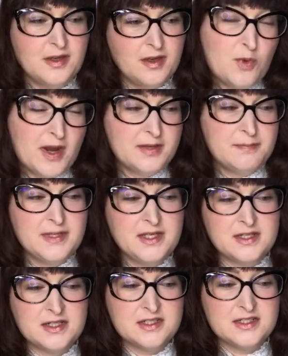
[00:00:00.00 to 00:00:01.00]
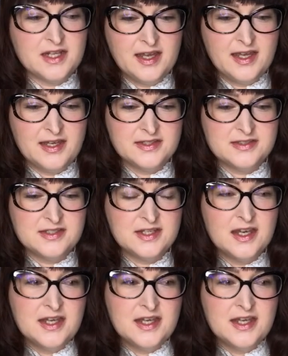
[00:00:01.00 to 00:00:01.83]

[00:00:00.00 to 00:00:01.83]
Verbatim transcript: white beard, and